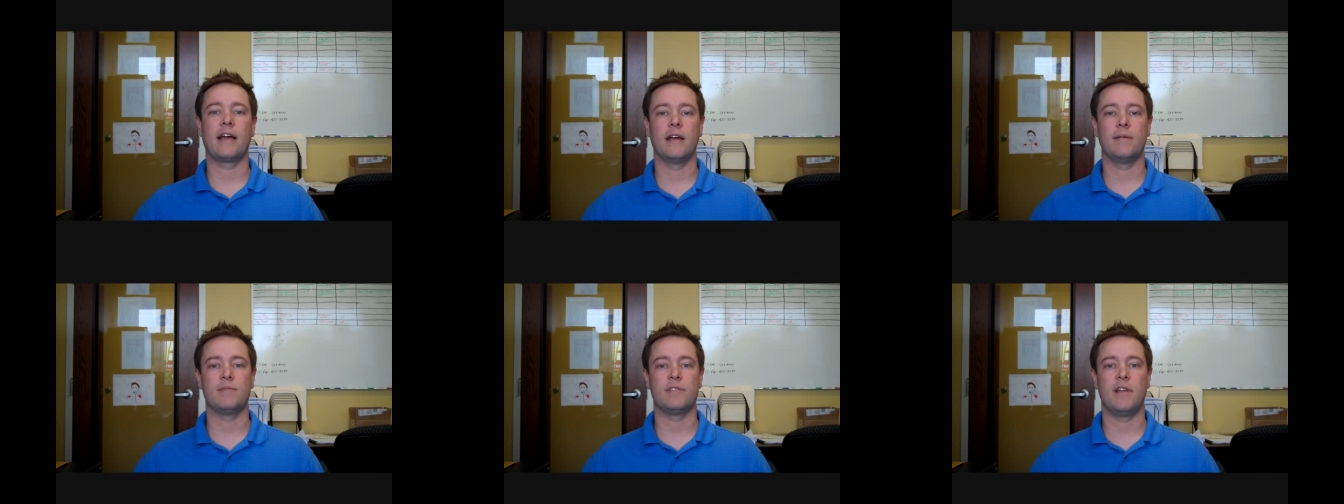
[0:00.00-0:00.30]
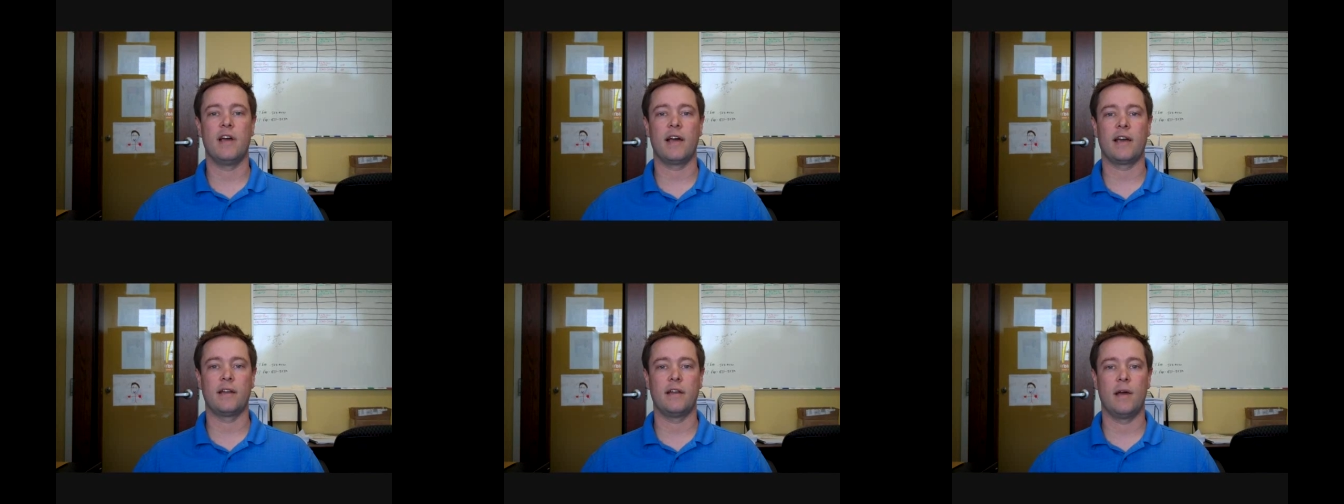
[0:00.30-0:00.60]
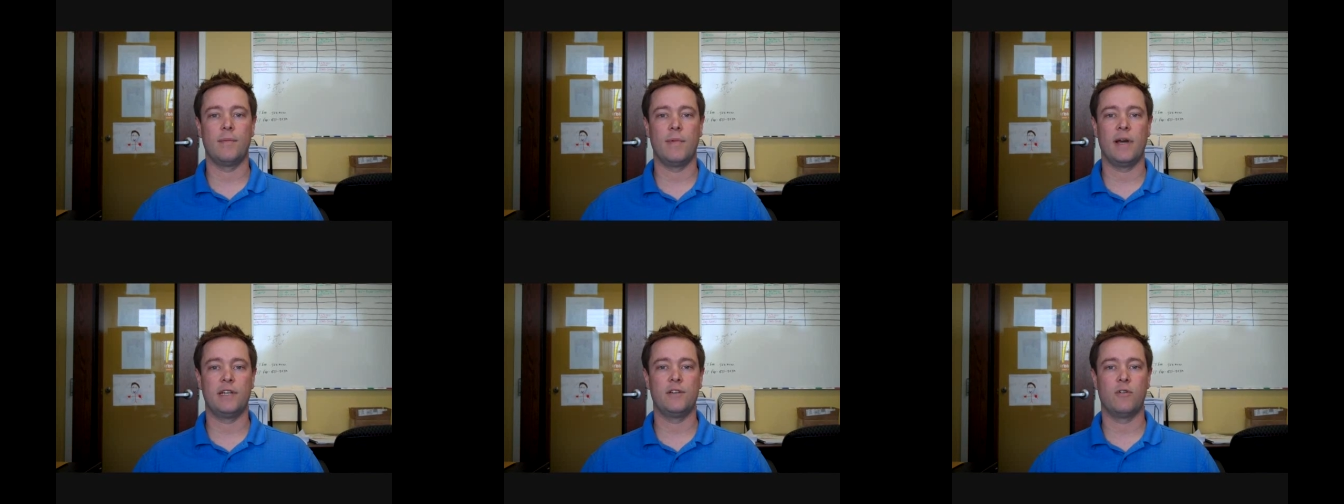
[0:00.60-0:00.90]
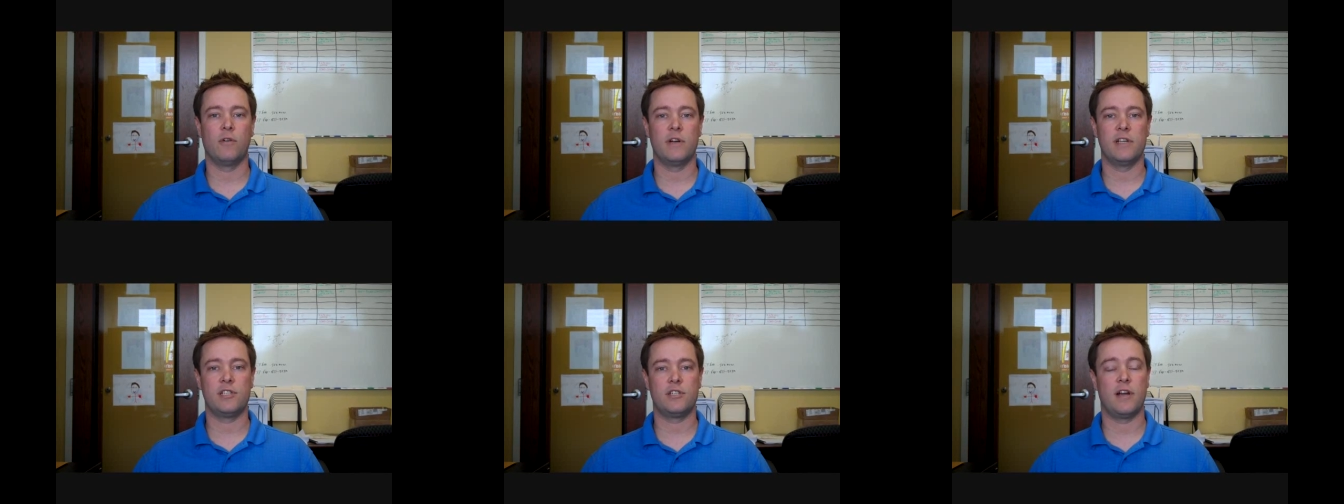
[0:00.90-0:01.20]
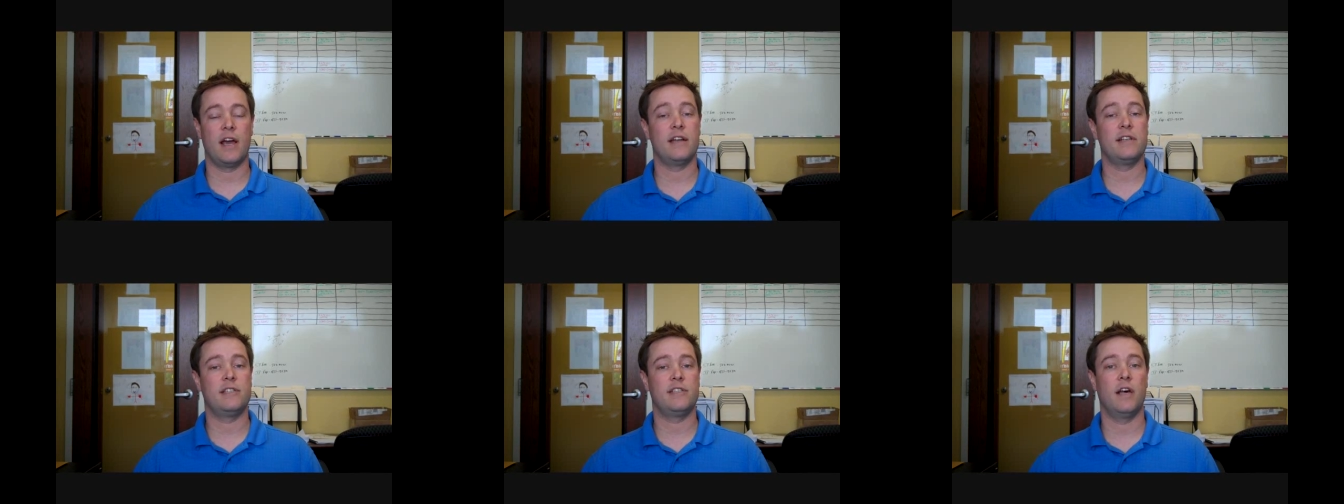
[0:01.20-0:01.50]
comes knocking on my door. He's
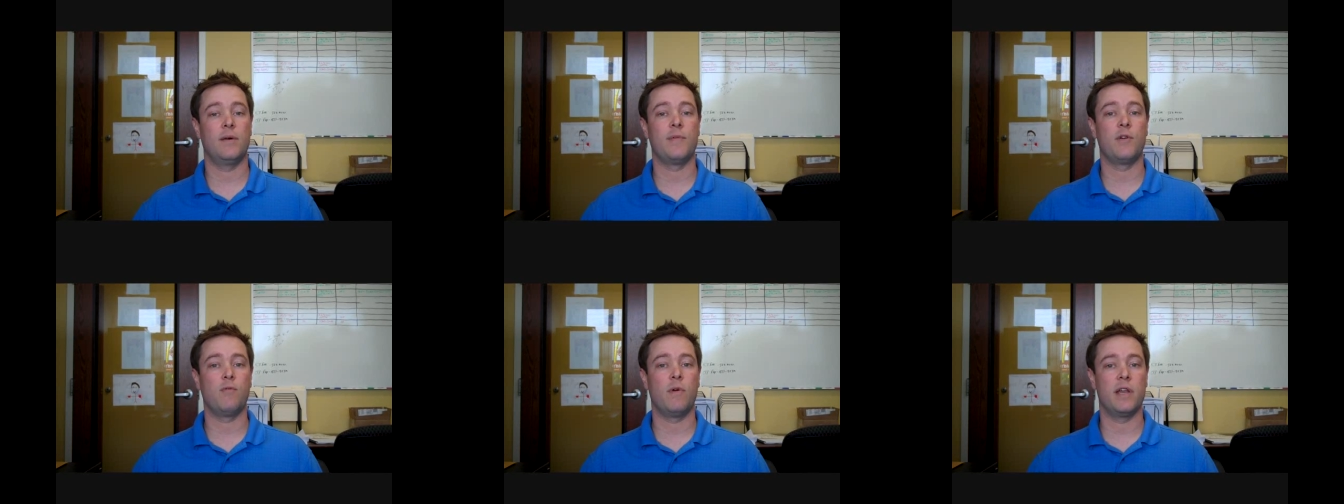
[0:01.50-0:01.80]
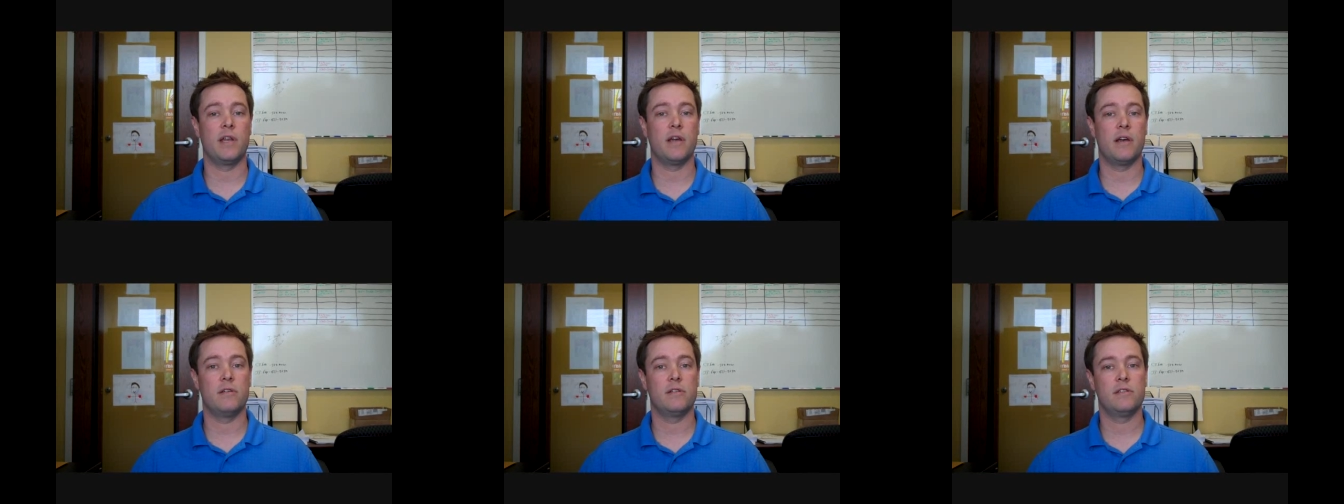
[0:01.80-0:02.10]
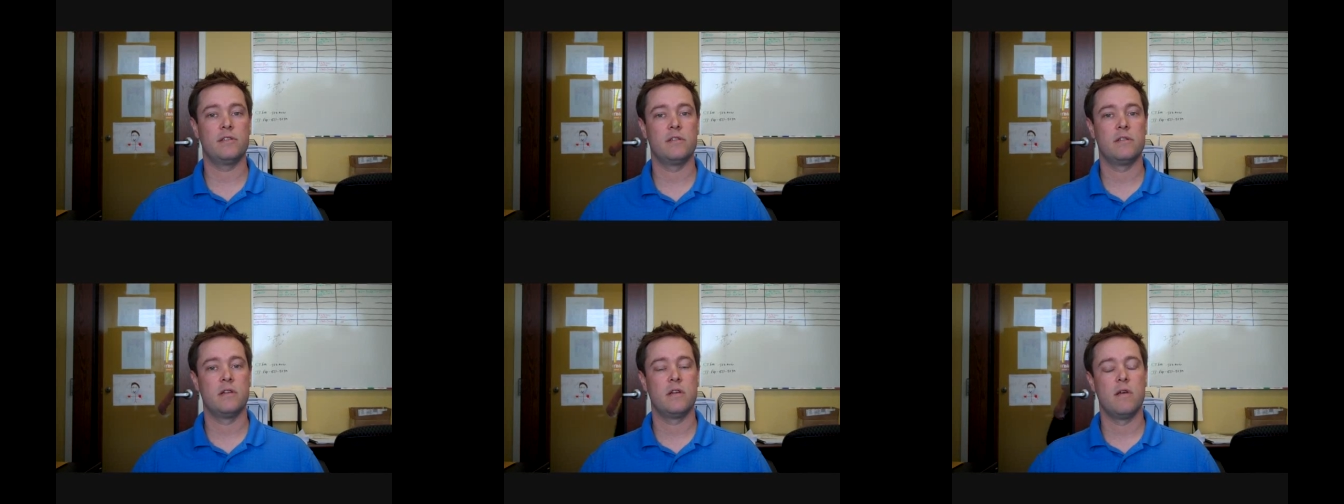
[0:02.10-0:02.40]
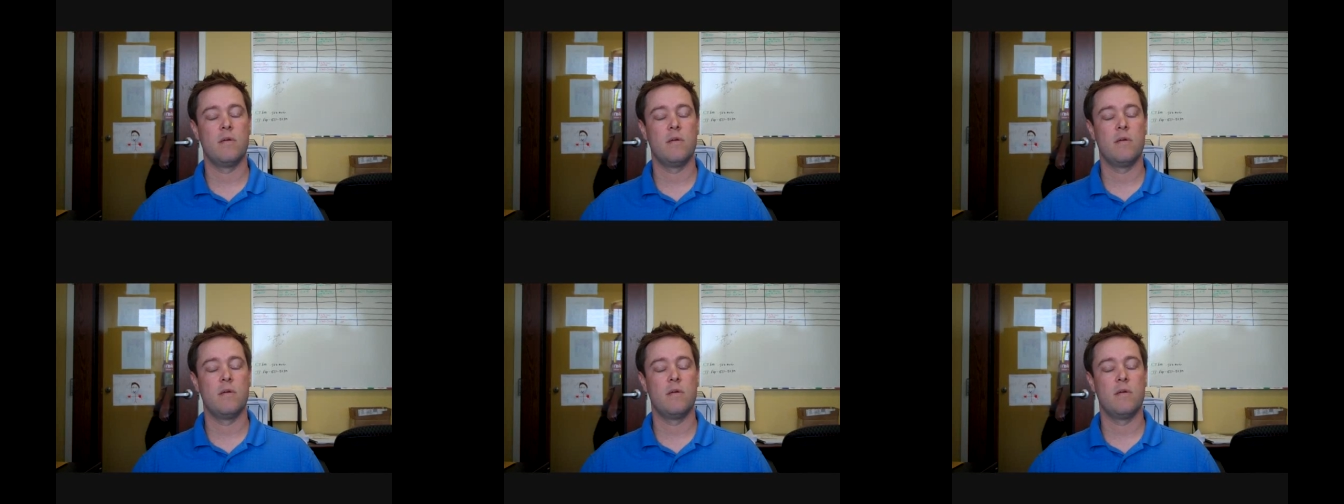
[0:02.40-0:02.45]
trying to sell me windows.